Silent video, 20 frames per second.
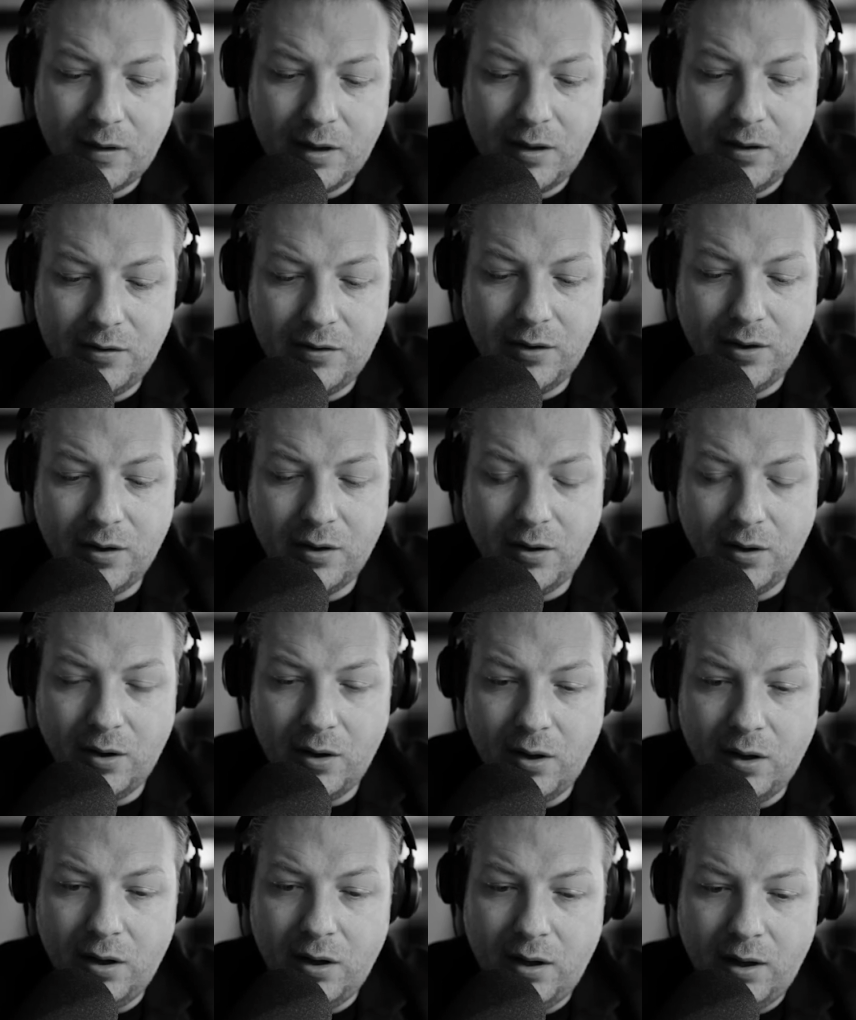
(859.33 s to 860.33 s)
So
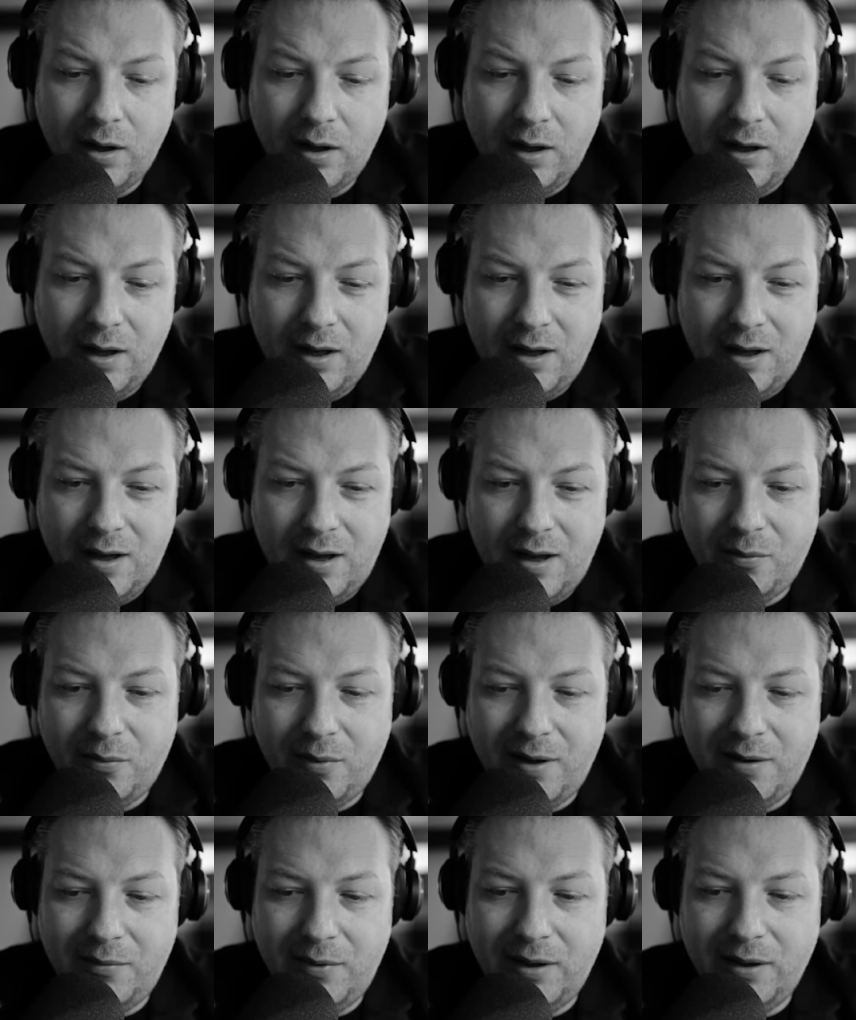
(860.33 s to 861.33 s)

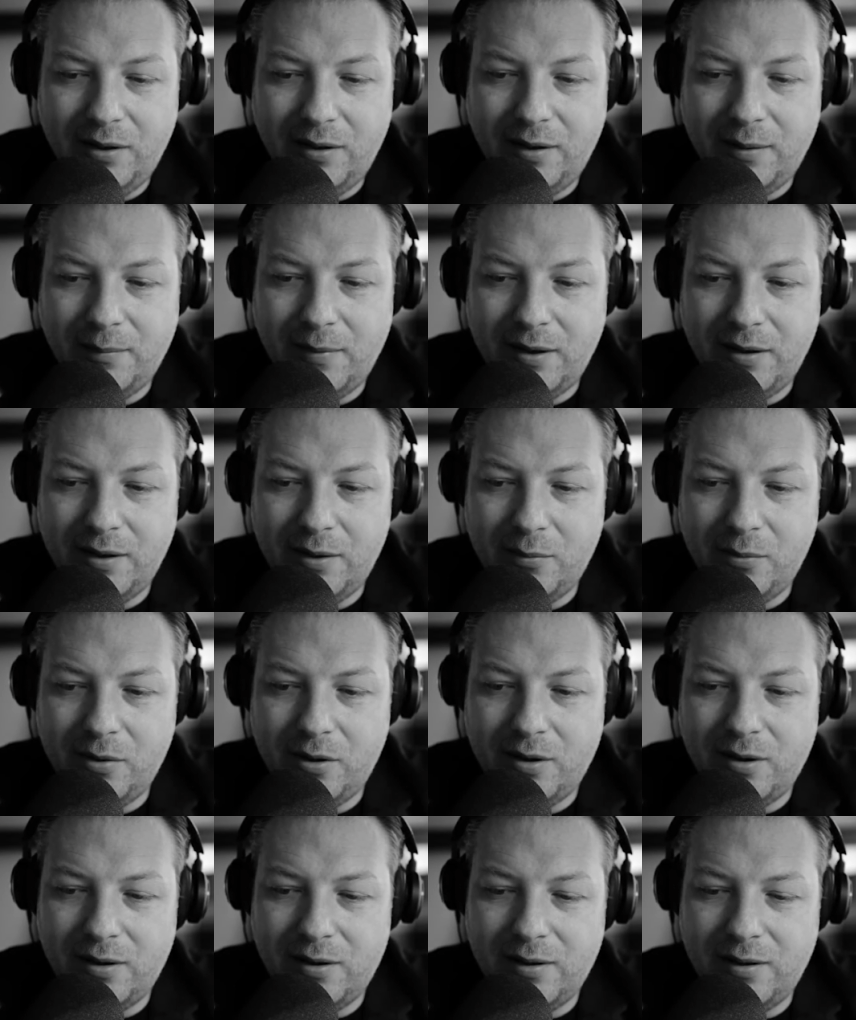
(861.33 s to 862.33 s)
when we talk about the
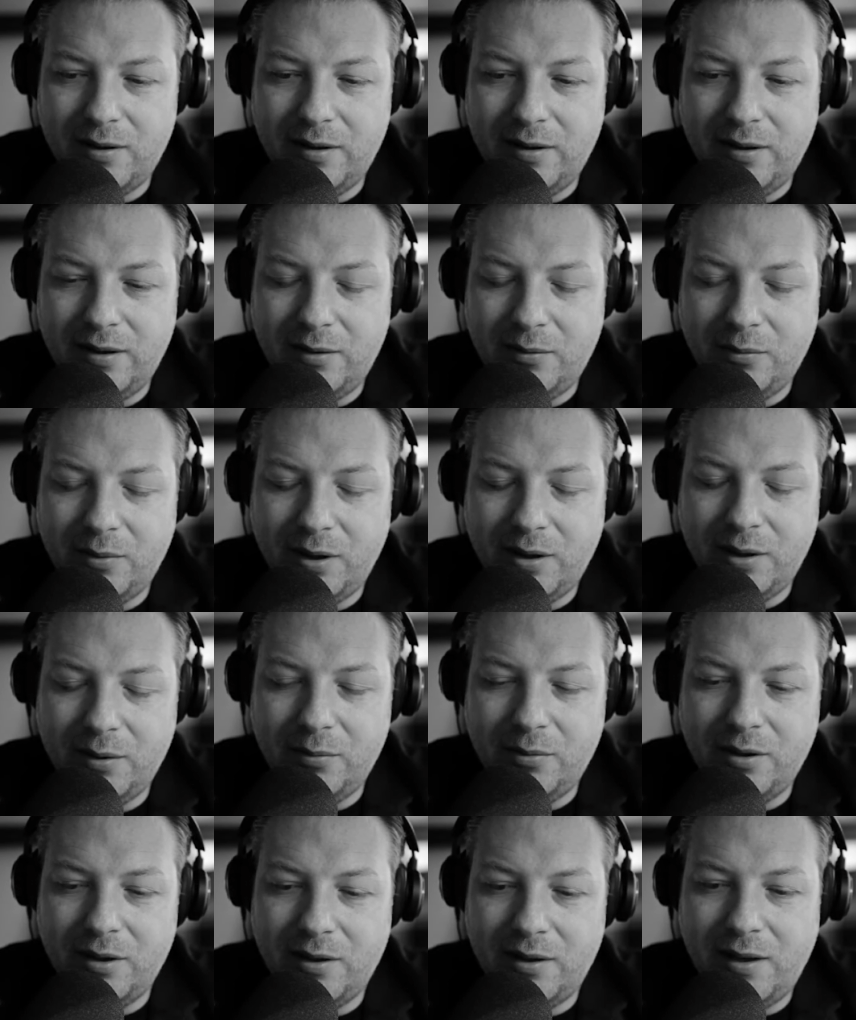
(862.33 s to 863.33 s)
world, what the
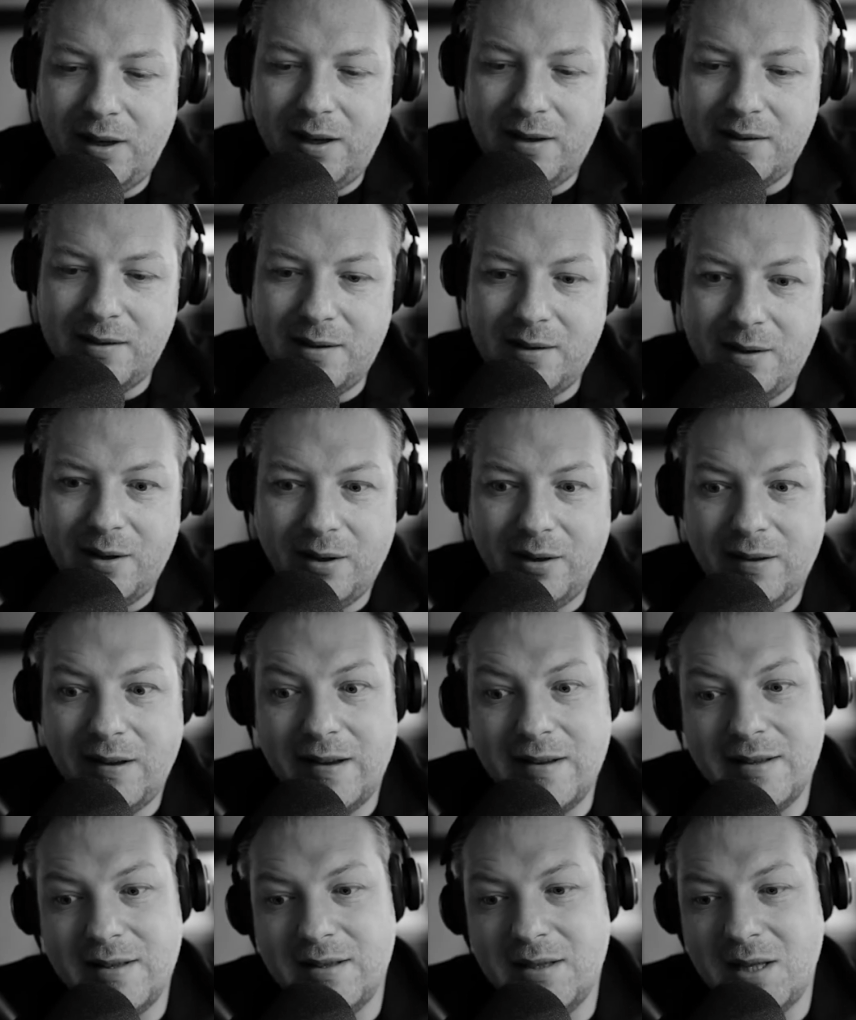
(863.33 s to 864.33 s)
world needs, not
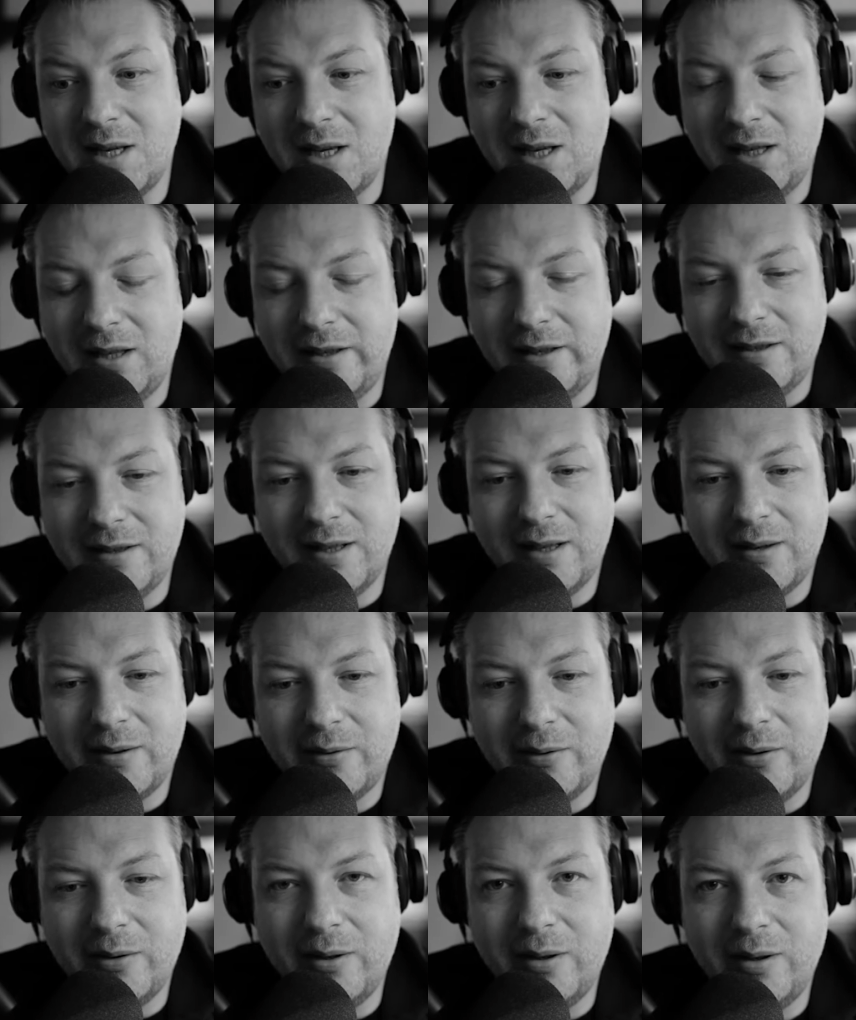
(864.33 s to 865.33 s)
necessarily these are
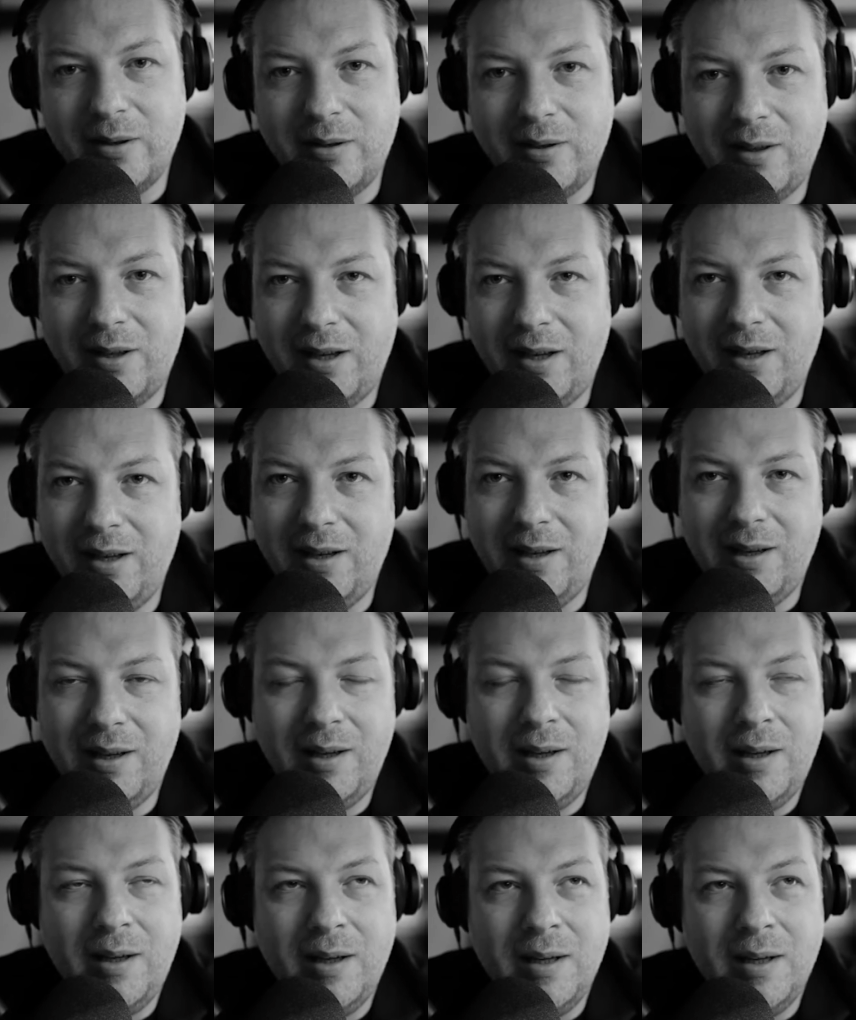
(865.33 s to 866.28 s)
all the,